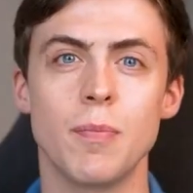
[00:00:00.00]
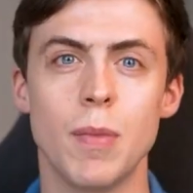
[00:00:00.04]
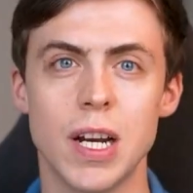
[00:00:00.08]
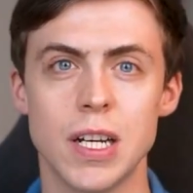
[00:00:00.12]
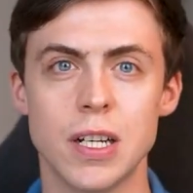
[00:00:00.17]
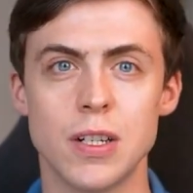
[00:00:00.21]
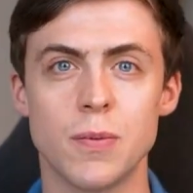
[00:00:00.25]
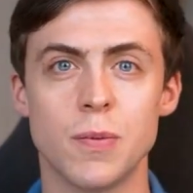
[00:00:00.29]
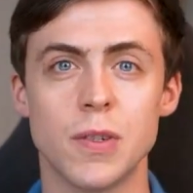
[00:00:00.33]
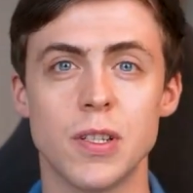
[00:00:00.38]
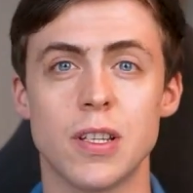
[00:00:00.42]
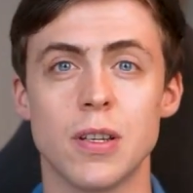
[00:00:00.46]

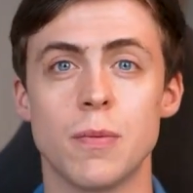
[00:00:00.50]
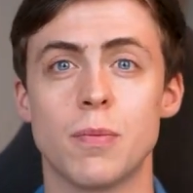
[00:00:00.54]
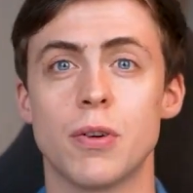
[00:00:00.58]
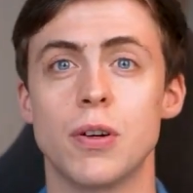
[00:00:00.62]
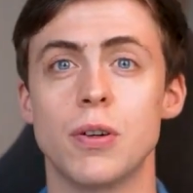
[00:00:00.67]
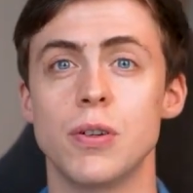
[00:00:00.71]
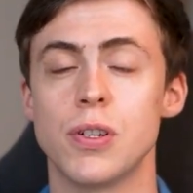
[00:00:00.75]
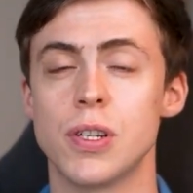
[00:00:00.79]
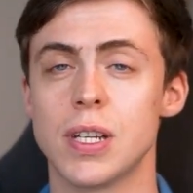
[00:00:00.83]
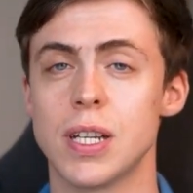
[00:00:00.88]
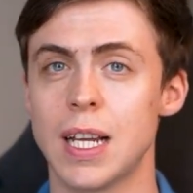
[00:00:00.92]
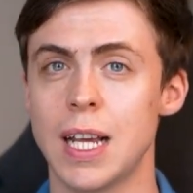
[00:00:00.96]
management's
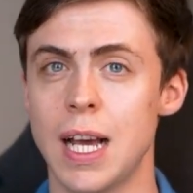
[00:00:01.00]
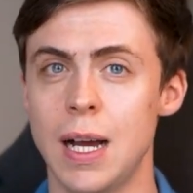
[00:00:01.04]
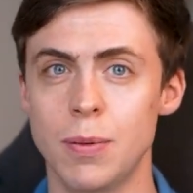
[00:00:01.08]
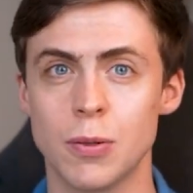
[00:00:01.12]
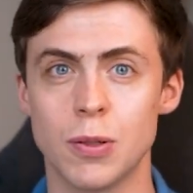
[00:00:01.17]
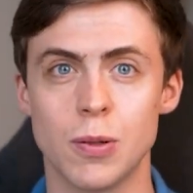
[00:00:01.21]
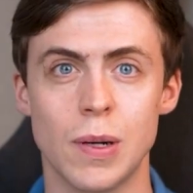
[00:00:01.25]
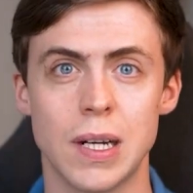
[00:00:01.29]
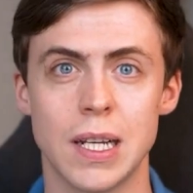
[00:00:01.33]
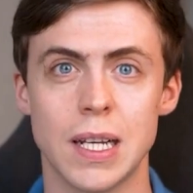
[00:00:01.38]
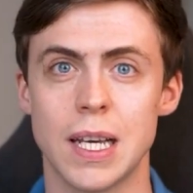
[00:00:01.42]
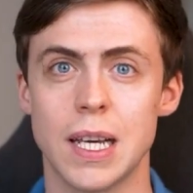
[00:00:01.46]
approach to
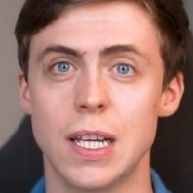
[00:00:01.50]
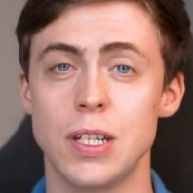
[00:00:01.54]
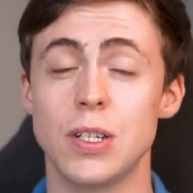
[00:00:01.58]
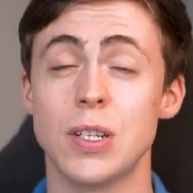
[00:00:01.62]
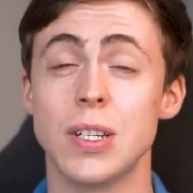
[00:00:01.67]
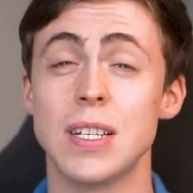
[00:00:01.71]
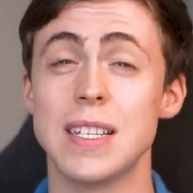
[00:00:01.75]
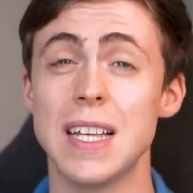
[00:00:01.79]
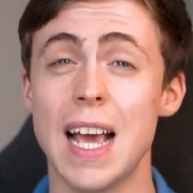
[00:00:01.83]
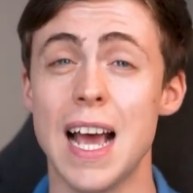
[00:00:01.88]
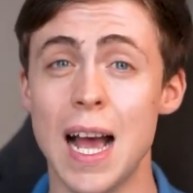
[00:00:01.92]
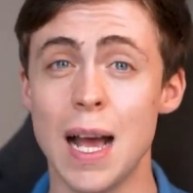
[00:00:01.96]
capital
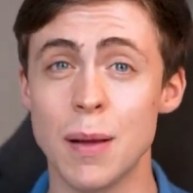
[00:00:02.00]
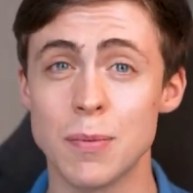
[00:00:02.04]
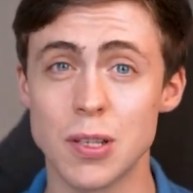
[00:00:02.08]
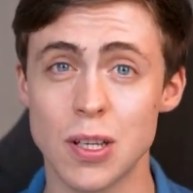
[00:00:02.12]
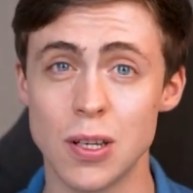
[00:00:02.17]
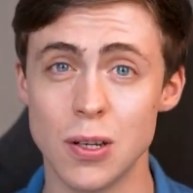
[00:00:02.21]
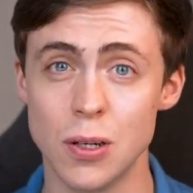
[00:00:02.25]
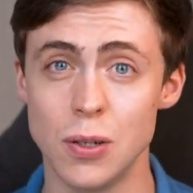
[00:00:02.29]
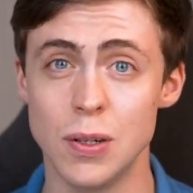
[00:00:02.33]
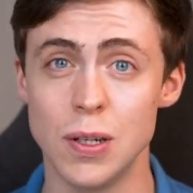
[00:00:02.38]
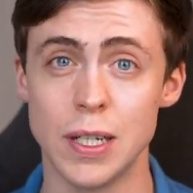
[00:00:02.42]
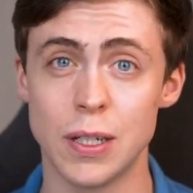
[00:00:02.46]
allocation is
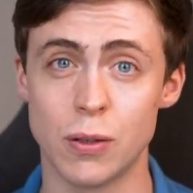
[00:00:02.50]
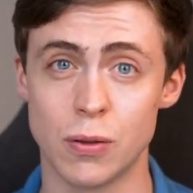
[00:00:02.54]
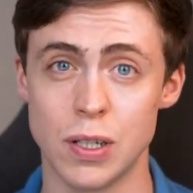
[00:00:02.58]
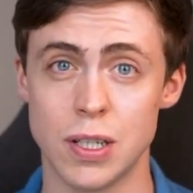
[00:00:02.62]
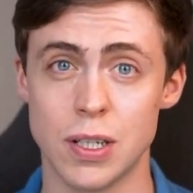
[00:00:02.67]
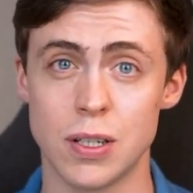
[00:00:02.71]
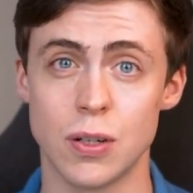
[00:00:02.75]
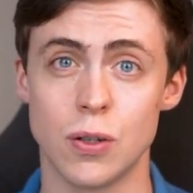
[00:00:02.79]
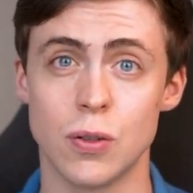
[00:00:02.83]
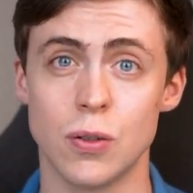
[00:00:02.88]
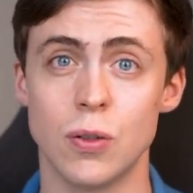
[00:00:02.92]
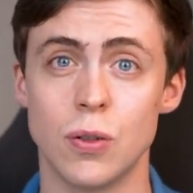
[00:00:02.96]
absolutely
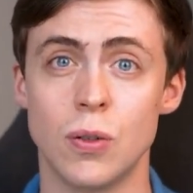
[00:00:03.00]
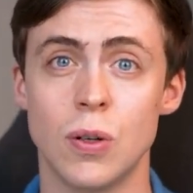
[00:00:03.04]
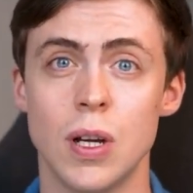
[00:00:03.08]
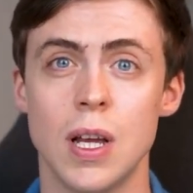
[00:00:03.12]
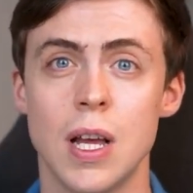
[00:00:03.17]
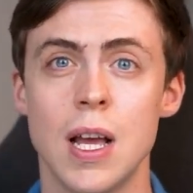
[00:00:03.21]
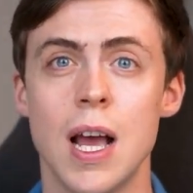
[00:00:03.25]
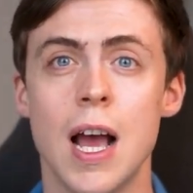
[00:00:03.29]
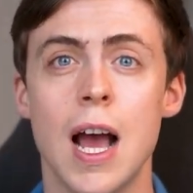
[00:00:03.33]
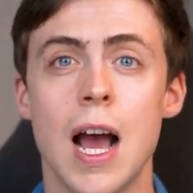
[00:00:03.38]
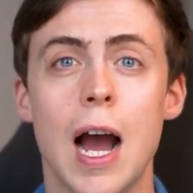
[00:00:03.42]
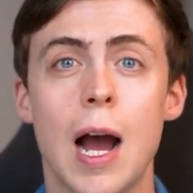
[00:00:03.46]
critical.
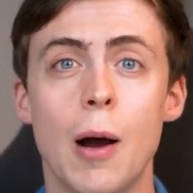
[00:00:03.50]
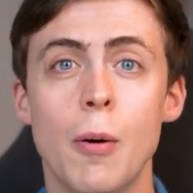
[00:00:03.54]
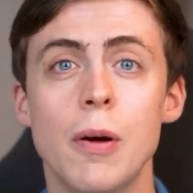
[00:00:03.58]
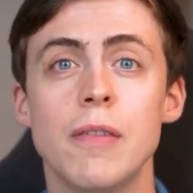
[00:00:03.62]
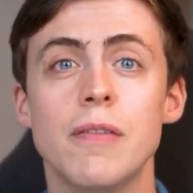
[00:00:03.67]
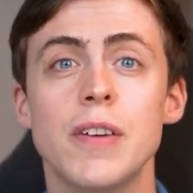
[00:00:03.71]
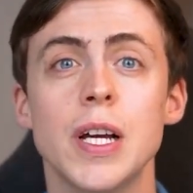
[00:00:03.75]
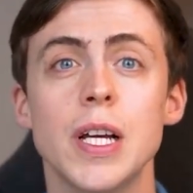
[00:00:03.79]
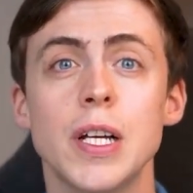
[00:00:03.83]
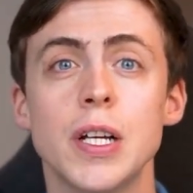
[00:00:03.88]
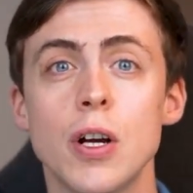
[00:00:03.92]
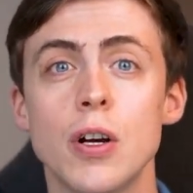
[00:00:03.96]

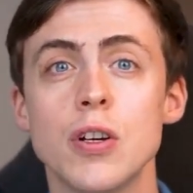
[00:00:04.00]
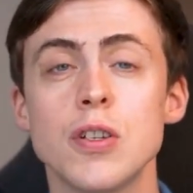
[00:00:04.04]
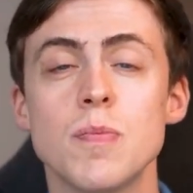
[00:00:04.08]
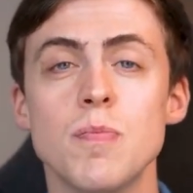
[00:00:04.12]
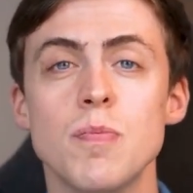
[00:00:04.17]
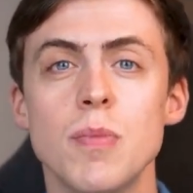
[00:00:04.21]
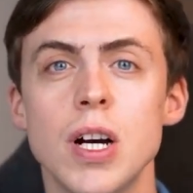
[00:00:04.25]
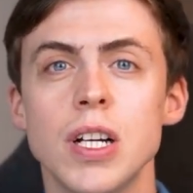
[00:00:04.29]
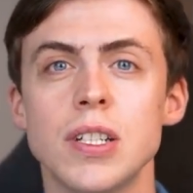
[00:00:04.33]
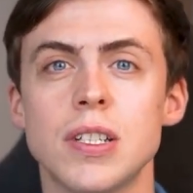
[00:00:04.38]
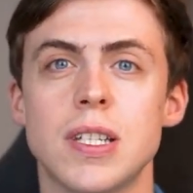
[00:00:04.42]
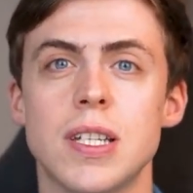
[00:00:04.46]
However, it goes
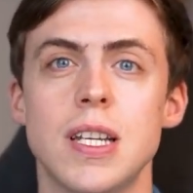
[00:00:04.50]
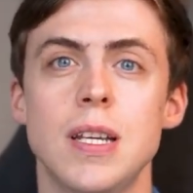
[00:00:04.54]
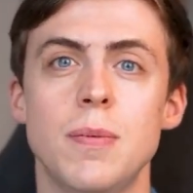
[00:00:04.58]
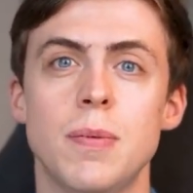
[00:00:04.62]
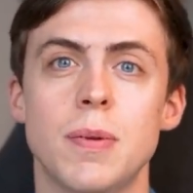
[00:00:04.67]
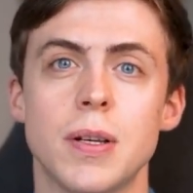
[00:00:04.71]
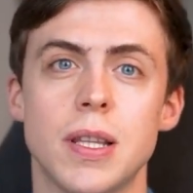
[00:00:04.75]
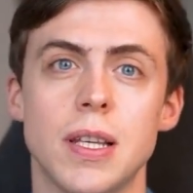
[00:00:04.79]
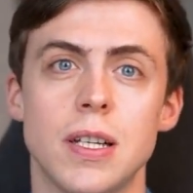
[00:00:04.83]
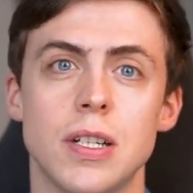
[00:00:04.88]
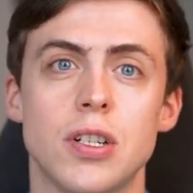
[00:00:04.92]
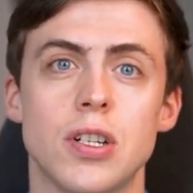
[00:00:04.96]
much
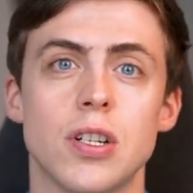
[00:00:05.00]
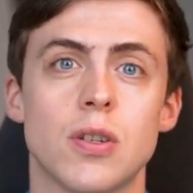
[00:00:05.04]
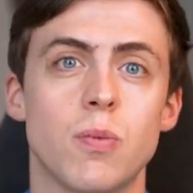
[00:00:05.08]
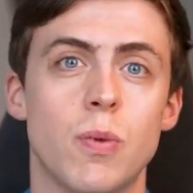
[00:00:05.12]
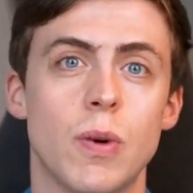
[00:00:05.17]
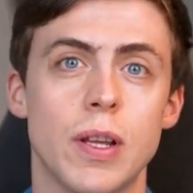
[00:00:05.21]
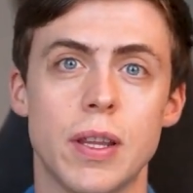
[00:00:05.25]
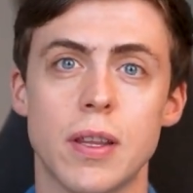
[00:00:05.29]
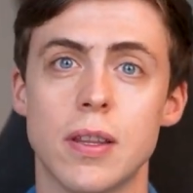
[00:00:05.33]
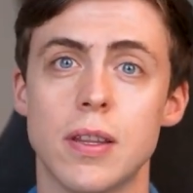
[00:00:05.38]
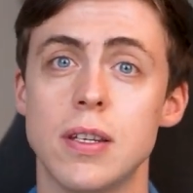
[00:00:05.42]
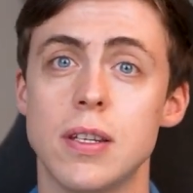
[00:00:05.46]
deeper than just
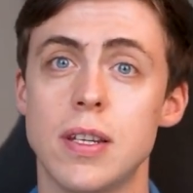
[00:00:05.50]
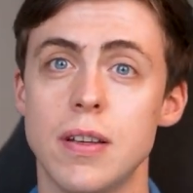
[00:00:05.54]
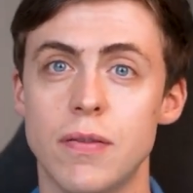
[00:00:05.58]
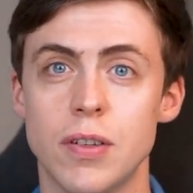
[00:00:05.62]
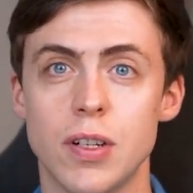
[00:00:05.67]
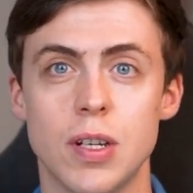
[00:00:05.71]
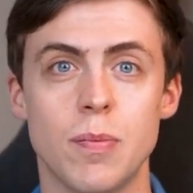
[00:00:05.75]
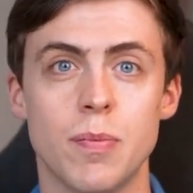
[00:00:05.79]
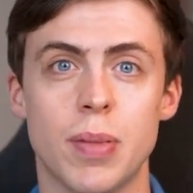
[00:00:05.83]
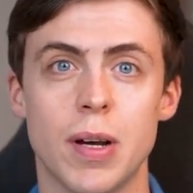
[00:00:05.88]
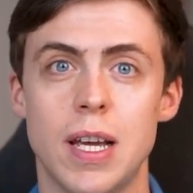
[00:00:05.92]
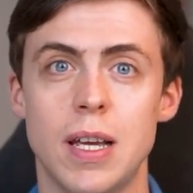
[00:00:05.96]
whether the
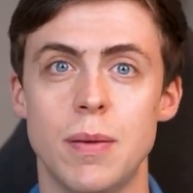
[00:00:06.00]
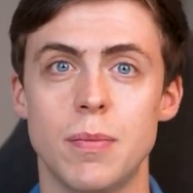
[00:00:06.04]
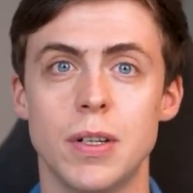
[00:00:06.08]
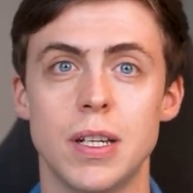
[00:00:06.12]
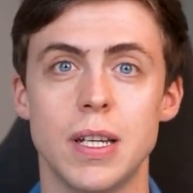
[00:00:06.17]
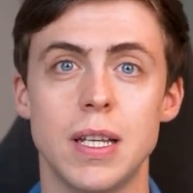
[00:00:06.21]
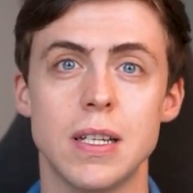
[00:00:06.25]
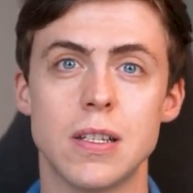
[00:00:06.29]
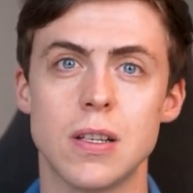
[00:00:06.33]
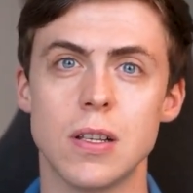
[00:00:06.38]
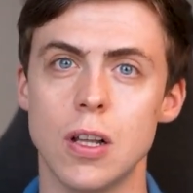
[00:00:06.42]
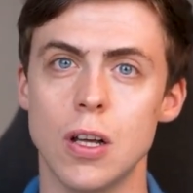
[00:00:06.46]
dividend payment
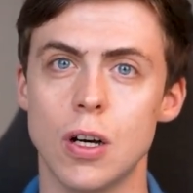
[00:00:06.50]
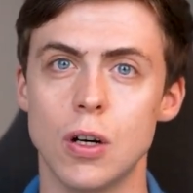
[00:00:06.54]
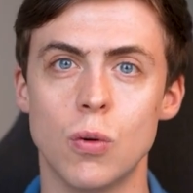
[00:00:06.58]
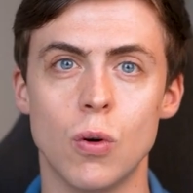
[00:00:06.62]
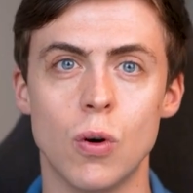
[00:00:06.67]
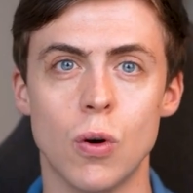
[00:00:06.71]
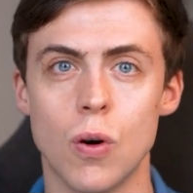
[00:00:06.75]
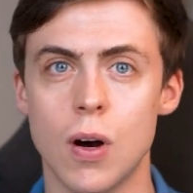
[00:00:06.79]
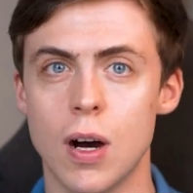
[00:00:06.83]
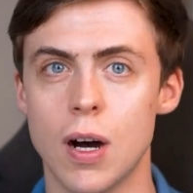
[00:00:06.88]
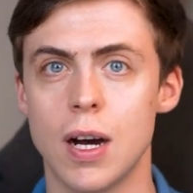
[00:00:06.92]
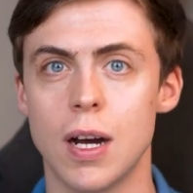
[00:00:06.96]
is low
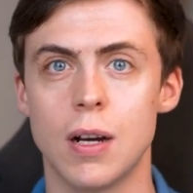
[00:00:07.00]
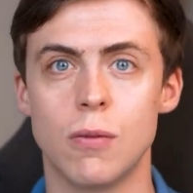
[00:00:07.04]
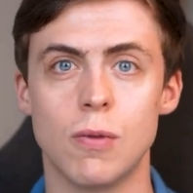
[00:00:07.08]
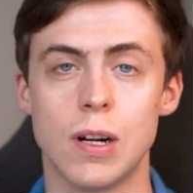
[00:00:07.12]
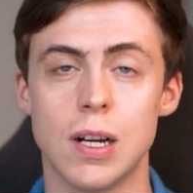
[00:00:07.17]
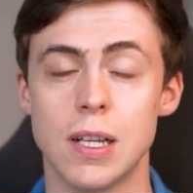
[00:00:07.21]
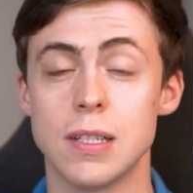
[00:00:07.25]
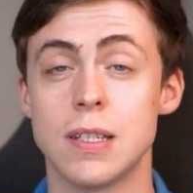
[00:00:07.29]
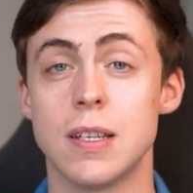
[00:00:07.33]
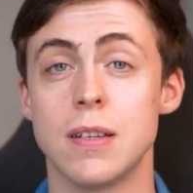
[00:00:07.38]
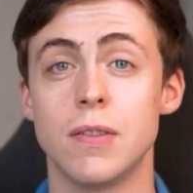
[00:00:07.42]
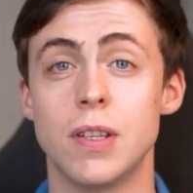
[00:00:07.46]
or high
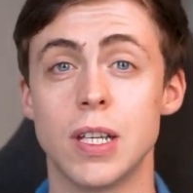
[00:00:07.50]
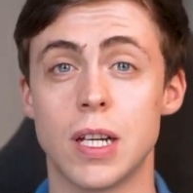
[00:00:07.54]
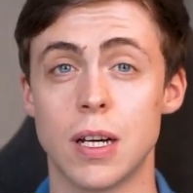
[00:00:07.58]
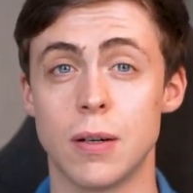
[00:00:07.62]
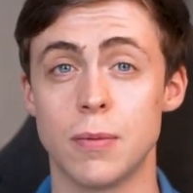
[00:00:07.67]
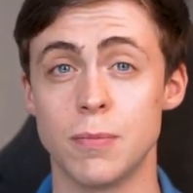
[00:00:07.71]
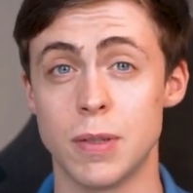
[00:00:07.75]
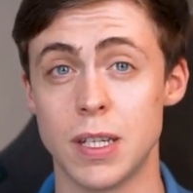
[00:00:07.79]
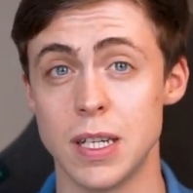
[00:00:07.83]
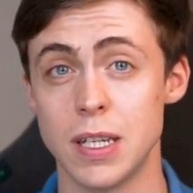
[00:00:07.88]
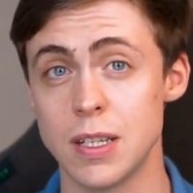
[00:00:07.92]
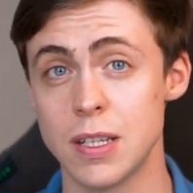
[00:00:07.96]
relative to the
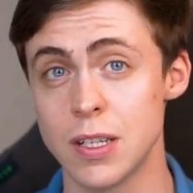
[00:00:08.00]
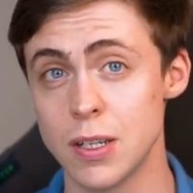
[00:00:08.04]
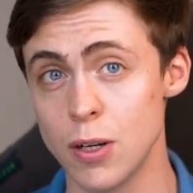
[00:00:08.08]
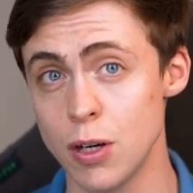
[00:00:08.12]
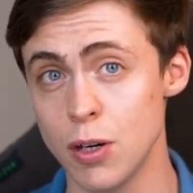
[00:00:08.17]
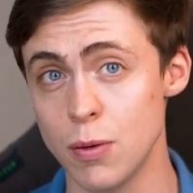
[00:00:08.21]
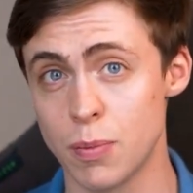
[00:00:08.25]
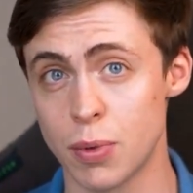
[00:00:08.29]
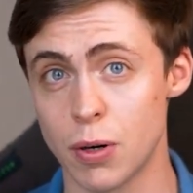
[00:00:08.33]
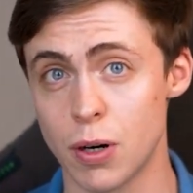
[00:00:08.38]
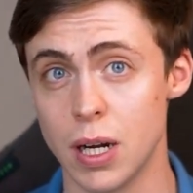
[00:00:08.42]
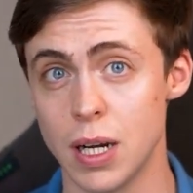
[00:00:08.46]
company's
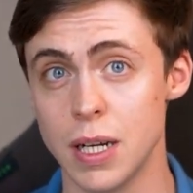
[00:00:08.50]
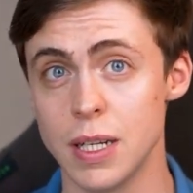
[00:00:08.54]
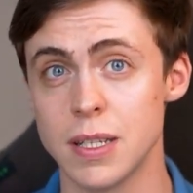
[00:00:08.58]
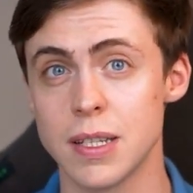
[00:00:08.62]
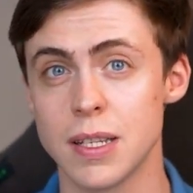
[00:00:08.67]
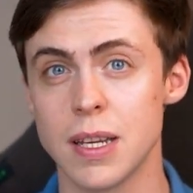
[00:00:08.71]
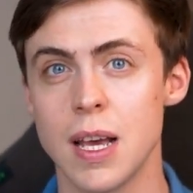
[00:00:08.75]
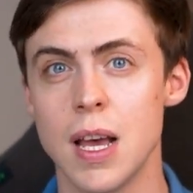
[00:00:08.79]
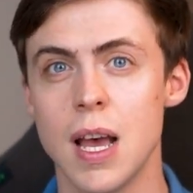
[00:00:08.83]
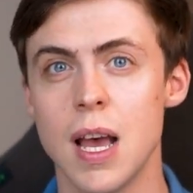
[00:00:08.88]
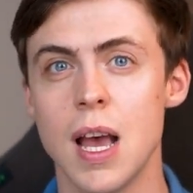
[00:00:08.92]
stock price